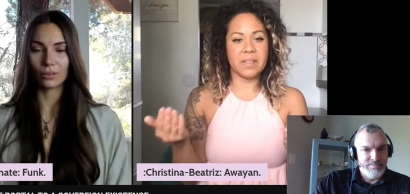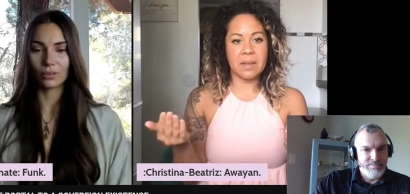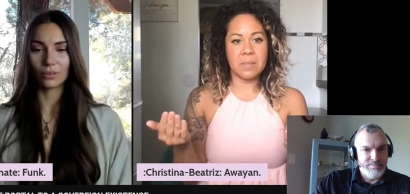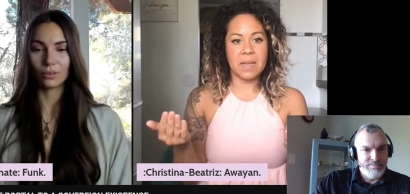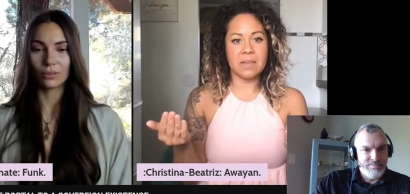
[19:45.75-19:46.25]

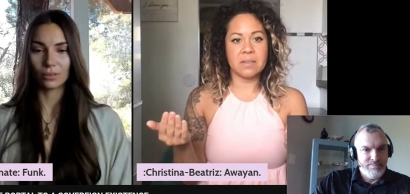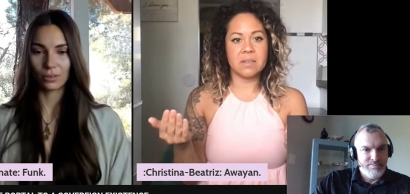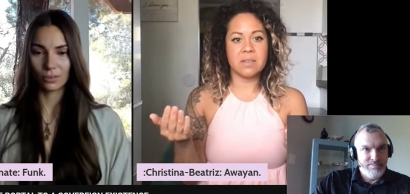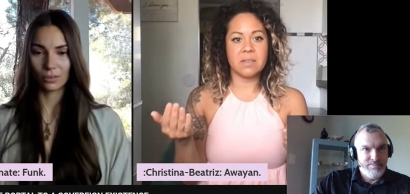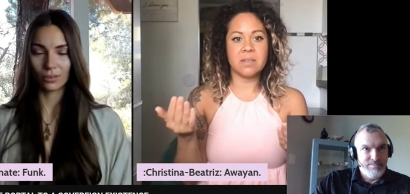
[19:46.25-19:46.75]
Speaker 1: life
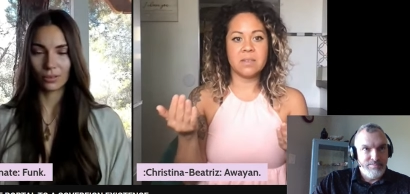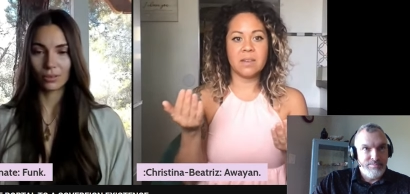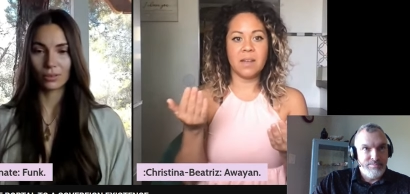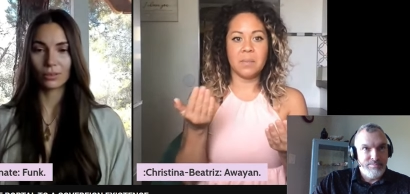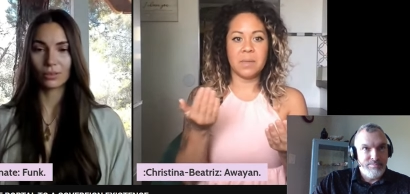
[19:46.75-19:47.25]

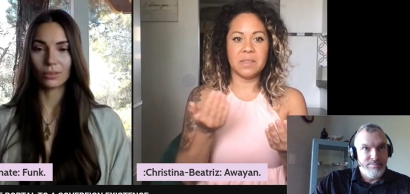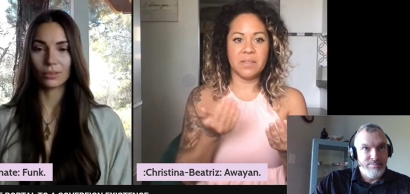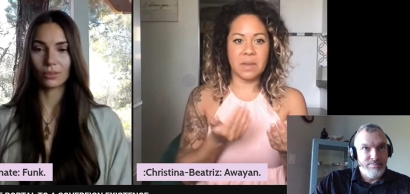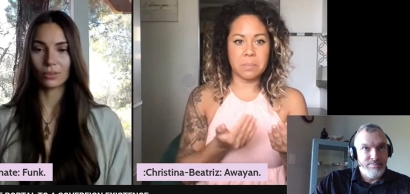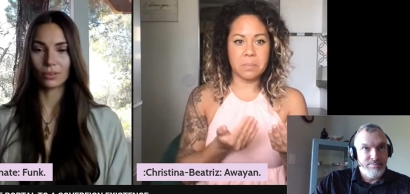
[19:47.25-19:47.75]
claimant.
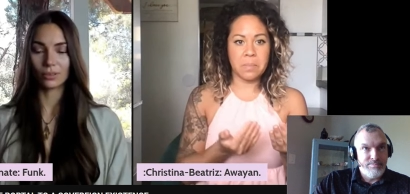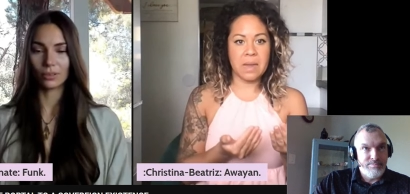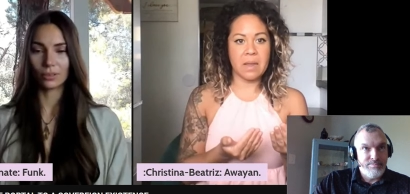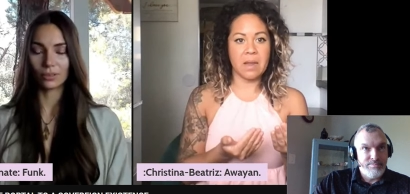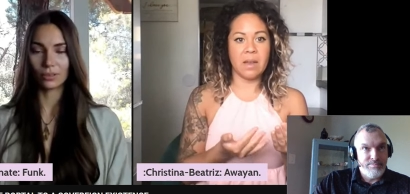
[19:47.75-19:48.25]
I'm a
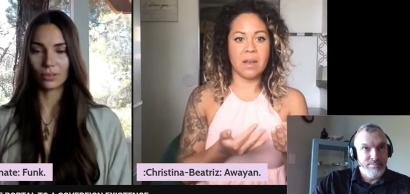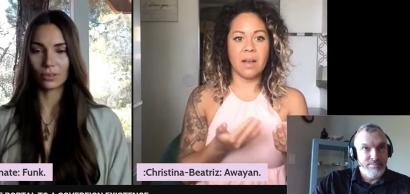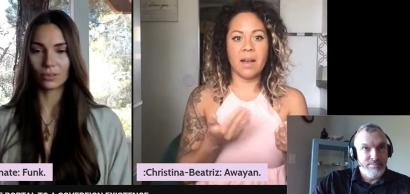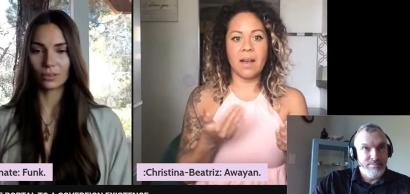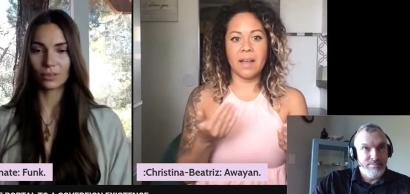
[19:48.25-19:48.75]
living
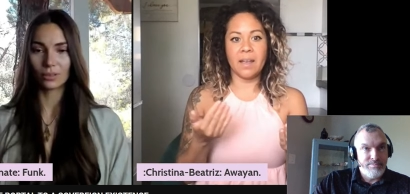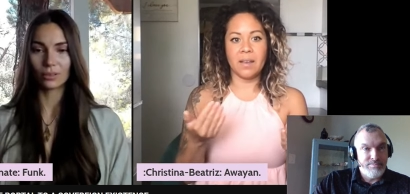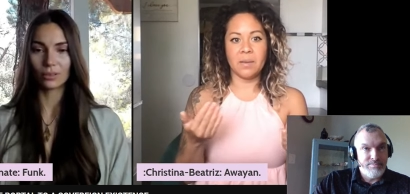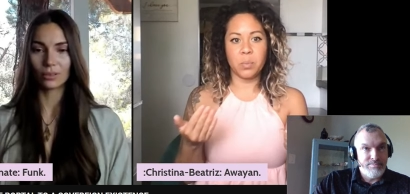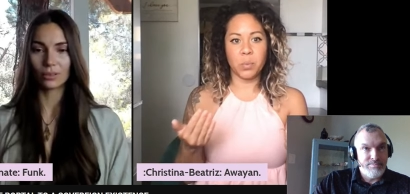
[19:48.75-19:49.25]

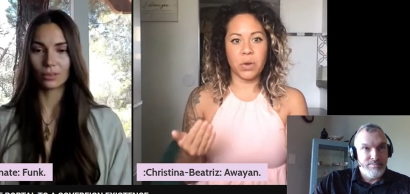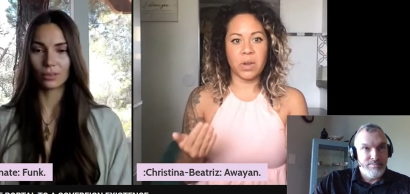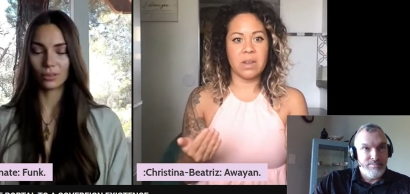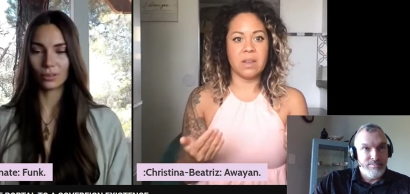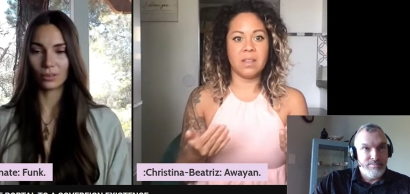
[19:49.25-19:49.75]
being.
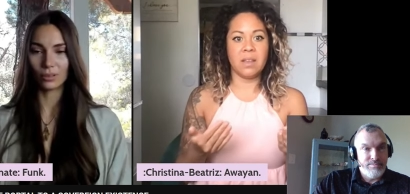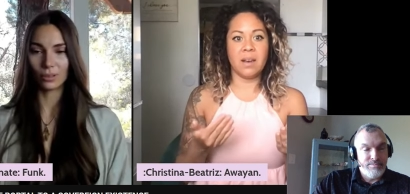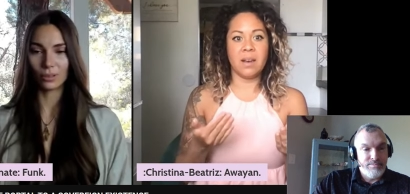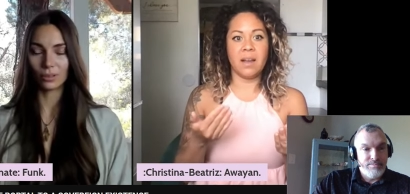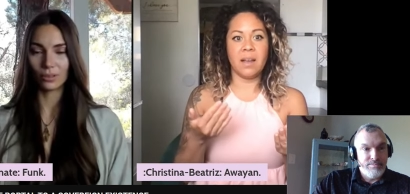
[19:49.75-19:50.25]
I
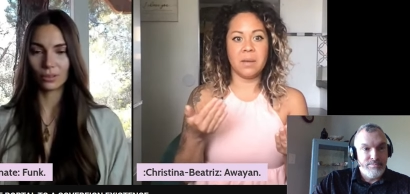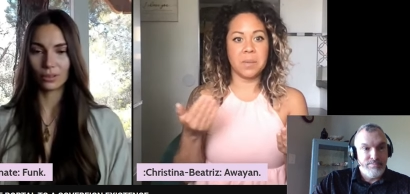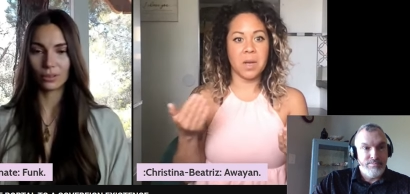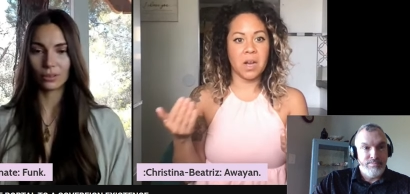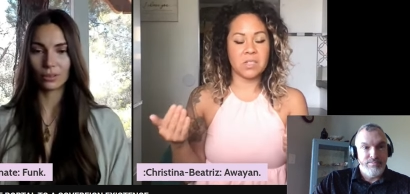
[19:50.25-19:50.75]
breathe
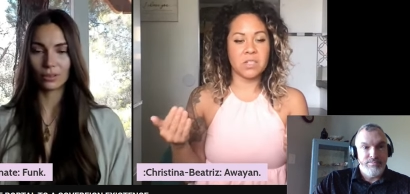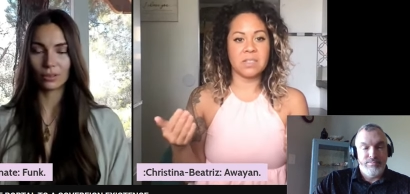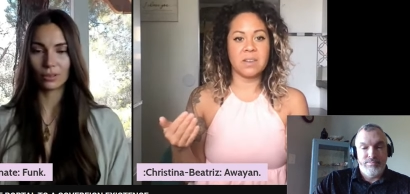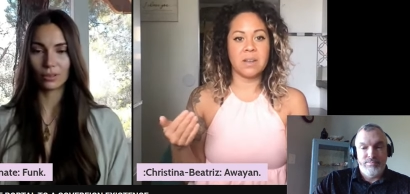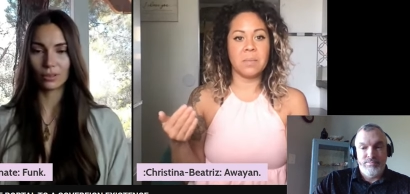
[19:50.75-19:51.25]
and I
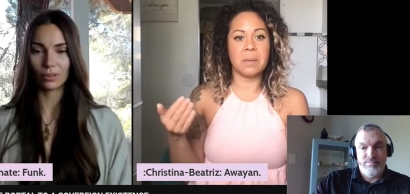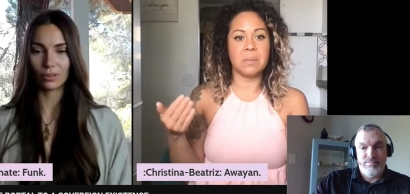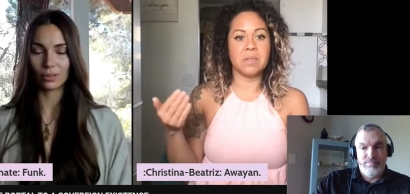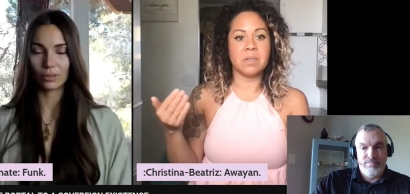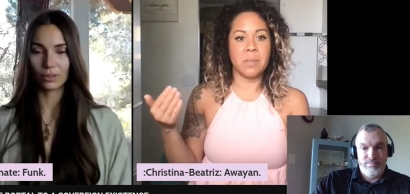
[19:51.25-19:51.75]
am
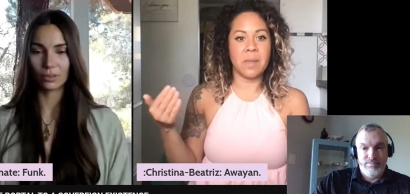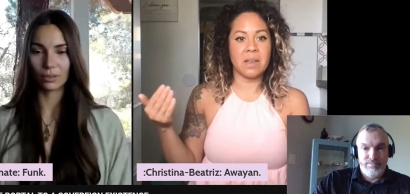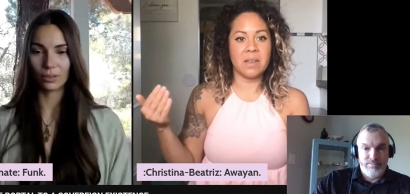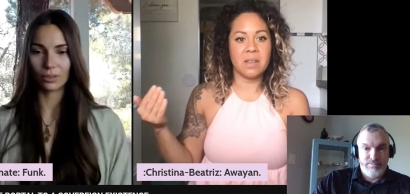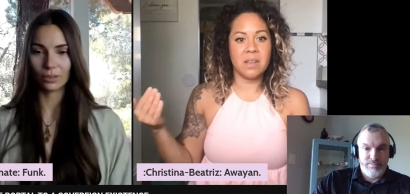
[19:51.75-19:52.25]
conscious and I'm
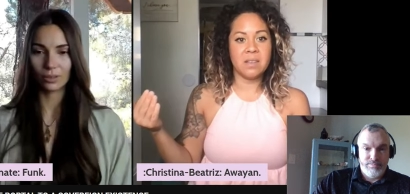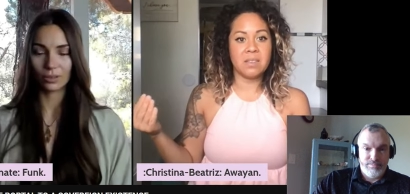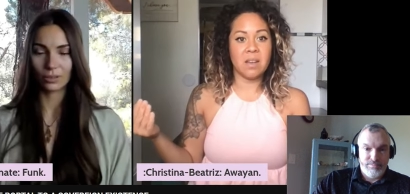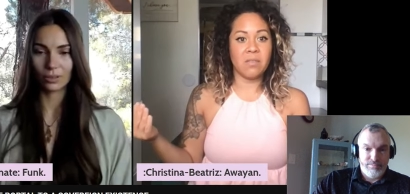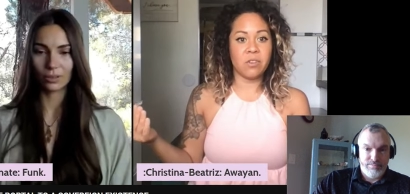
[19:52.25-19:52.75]
able to
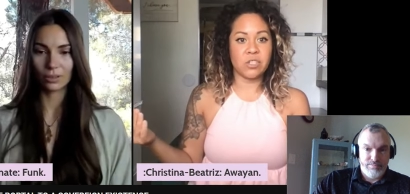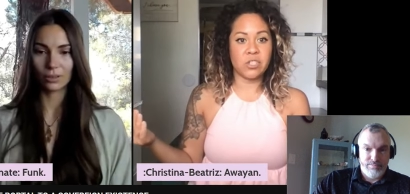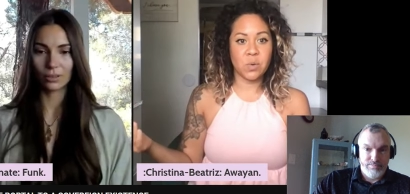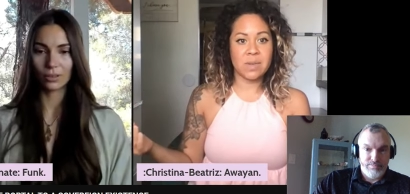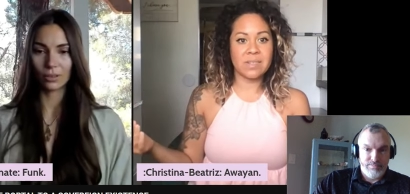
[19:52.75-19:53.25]
make
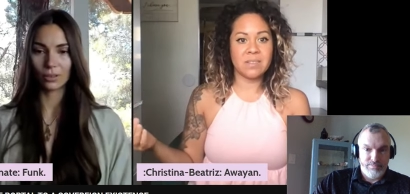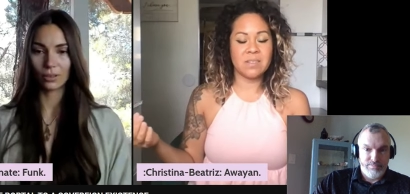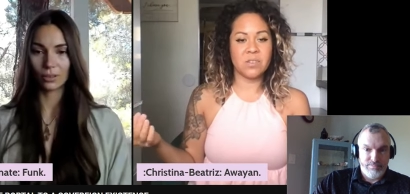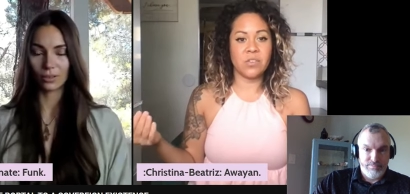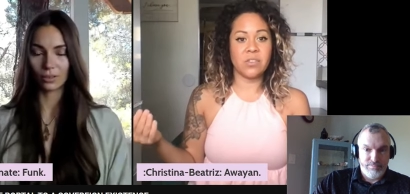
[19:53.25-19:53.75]
sovereign
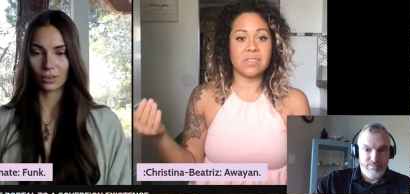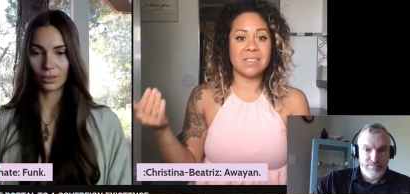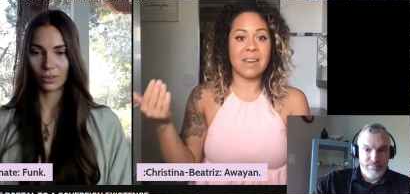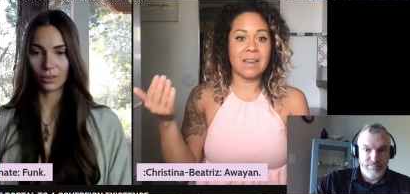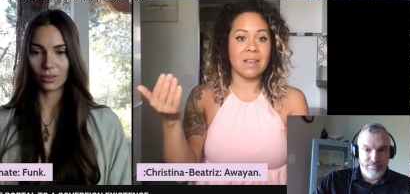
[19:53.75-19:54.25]

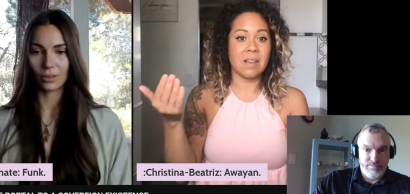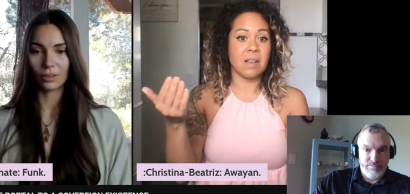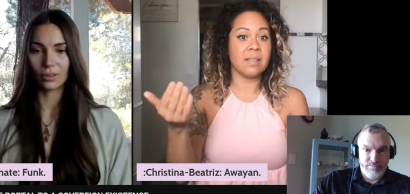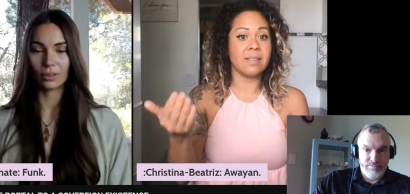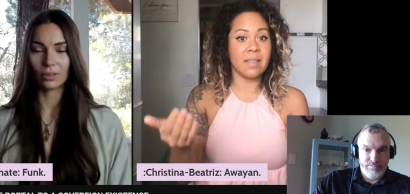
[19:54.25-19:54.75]
choices. So you're
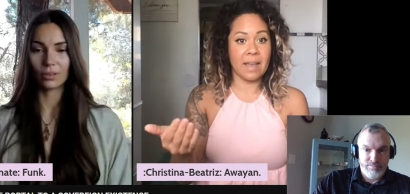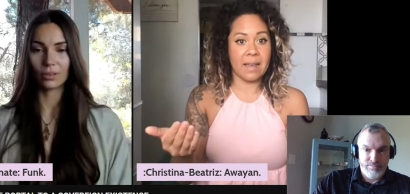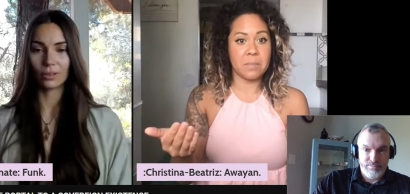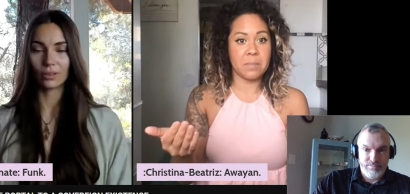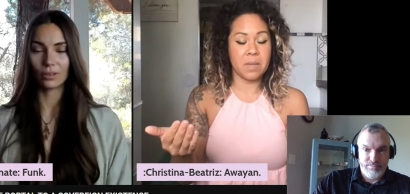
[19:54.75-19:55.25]
stating a
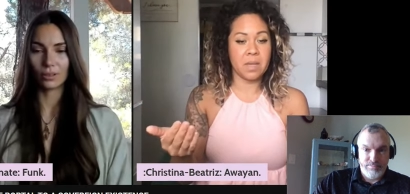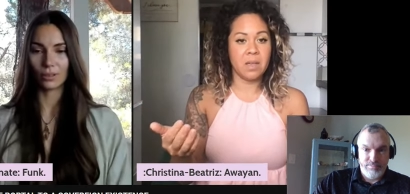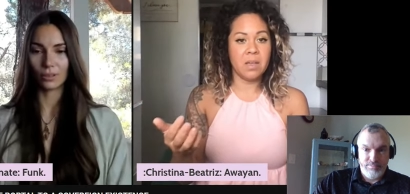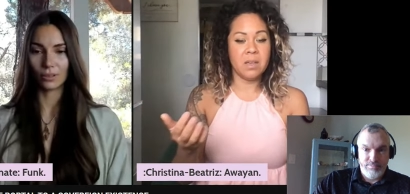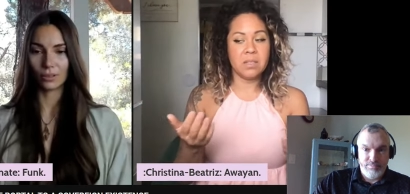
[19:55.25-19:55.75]

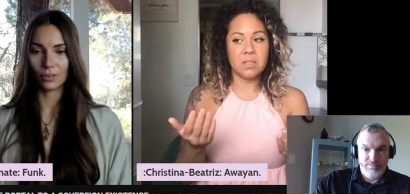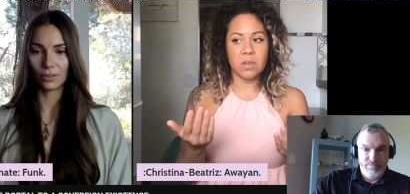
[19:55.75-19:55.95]
claim.